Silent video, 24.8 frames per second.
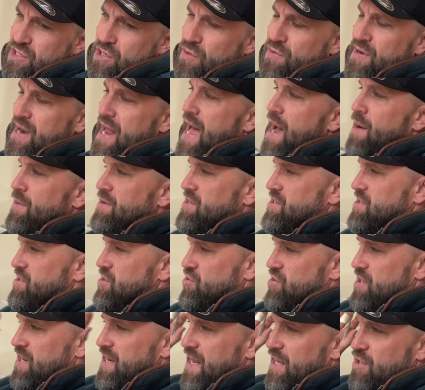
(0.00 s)
So now it's
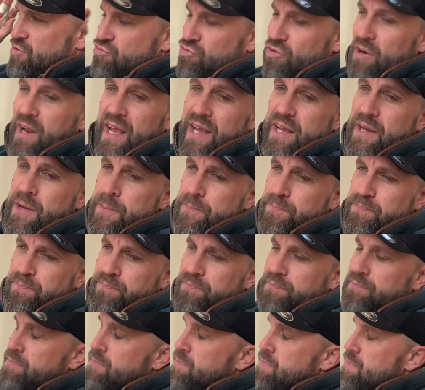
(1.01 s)
just literally
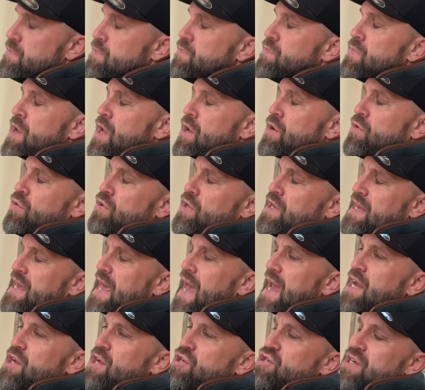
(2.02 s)

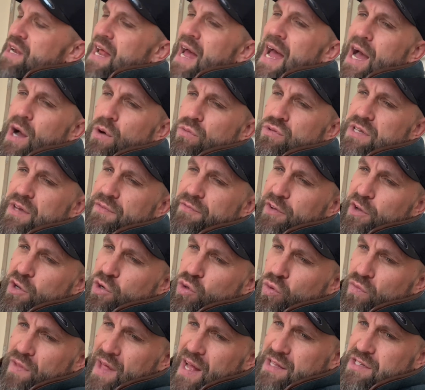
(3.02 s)
gauging how
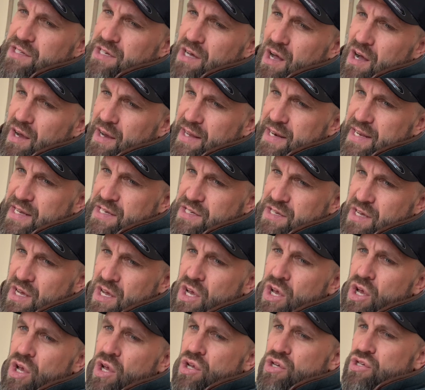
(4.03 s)
difficult that target is.
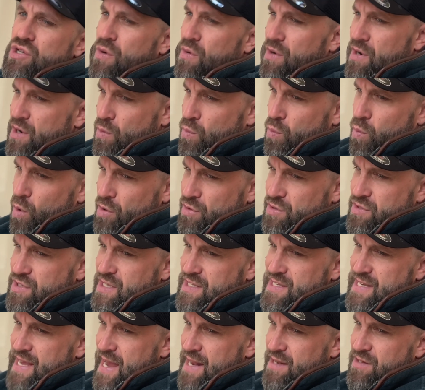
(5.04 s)
So on a 1 to
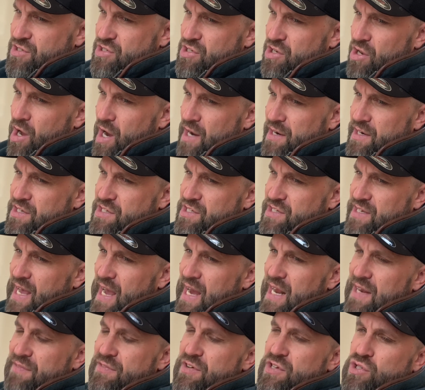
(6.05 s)
10 sliding
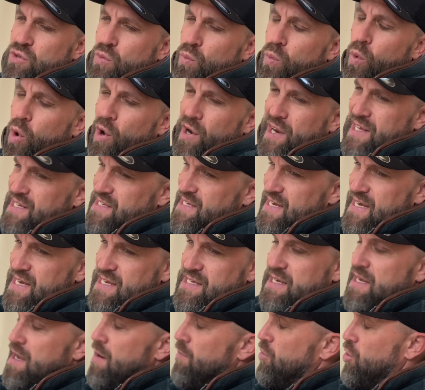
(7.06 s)
scale, if it's a 1, it's
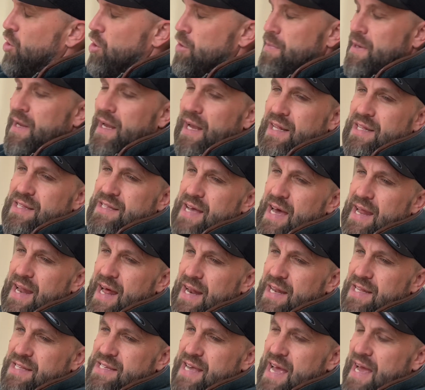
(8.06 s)
easy. I've got to be hitting 10
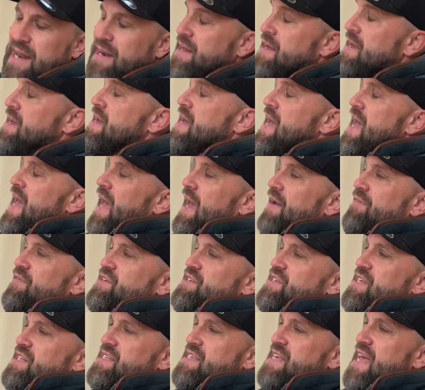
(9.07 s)
out of 10. If
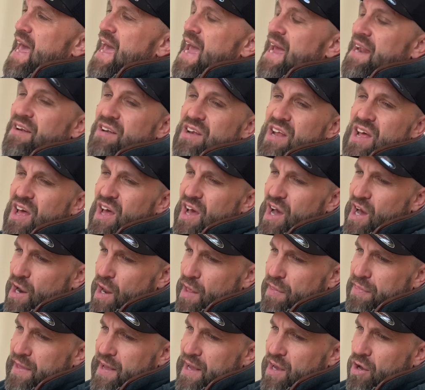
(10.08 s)
it's a 10 and
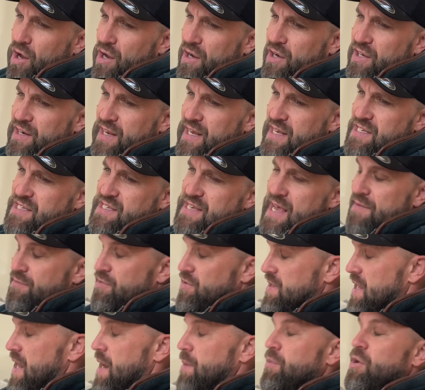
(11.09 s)
I think I can hit
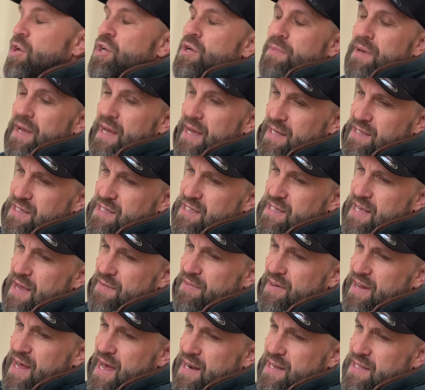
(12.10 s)
7, then I'm going to be hitting
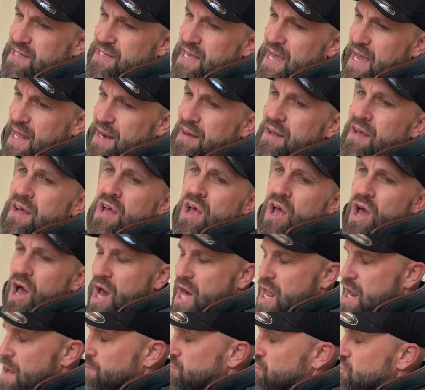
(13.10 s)
7 out of 10.
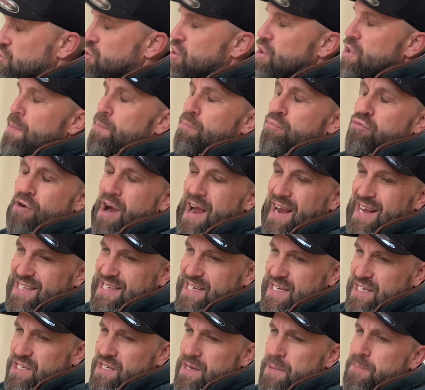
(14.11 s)
And I'm just going to
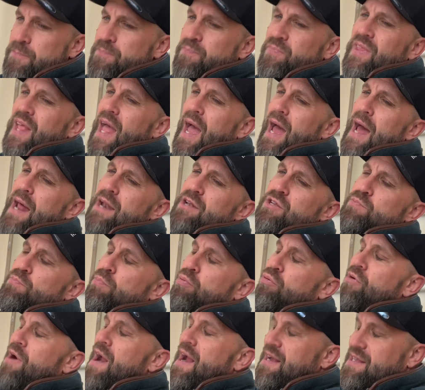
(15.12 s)
practice and
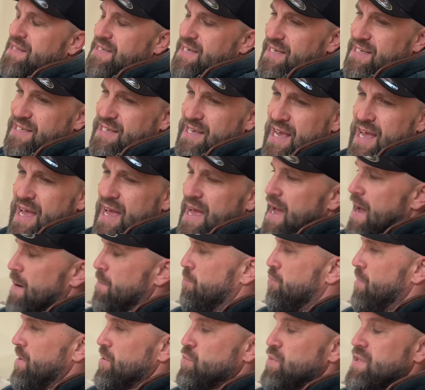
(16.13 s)
practice
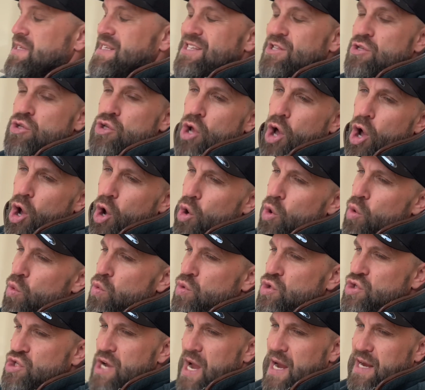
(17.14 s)
and practice with
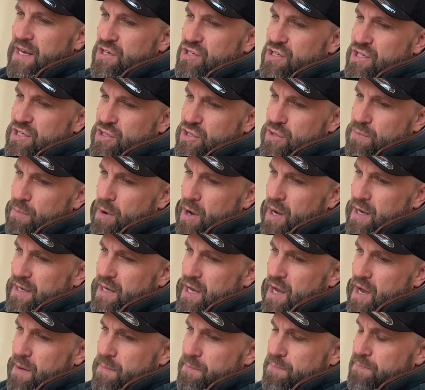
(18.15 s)
no changes to
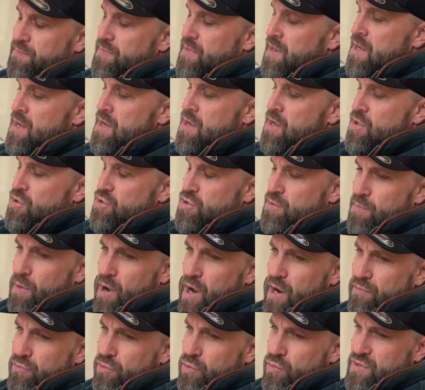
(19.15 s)

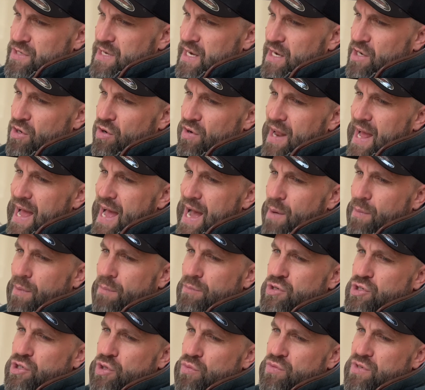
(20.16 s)
my routine on how
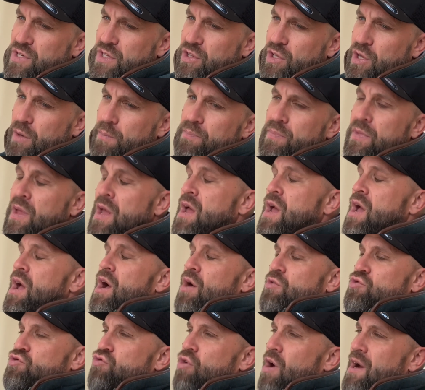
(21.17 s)
I'm shooting them.
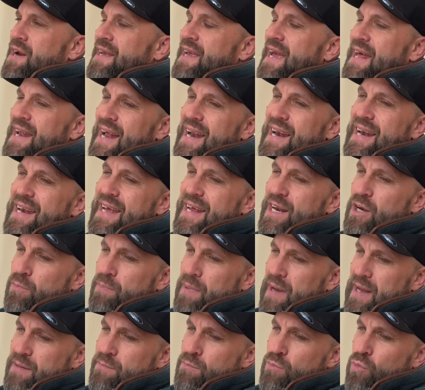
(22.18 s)
Trying to get a little
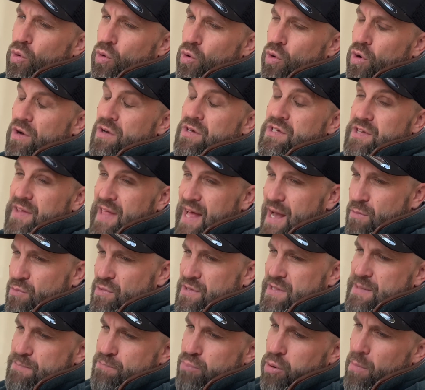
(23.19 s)
bit more. So that
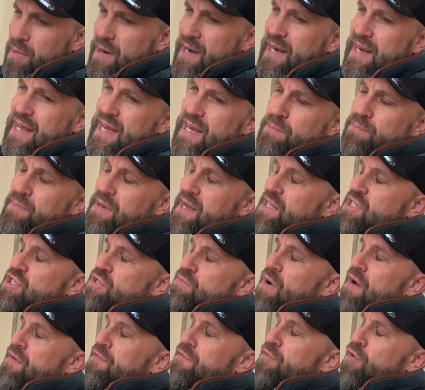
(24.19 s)
would probably lead me
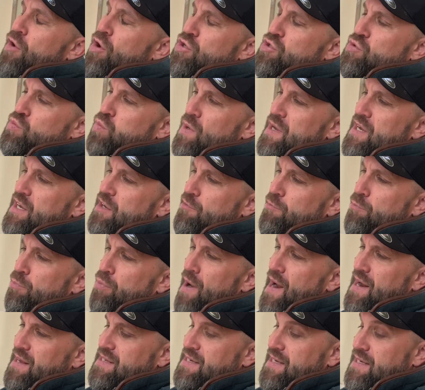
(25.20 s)
into my first week of
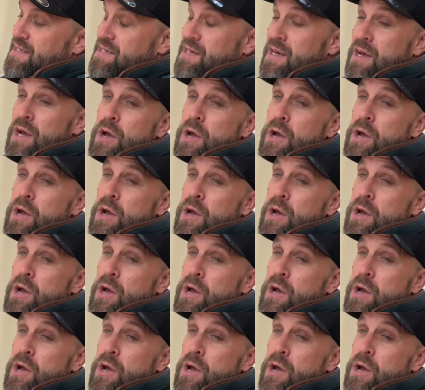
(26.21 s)
practice.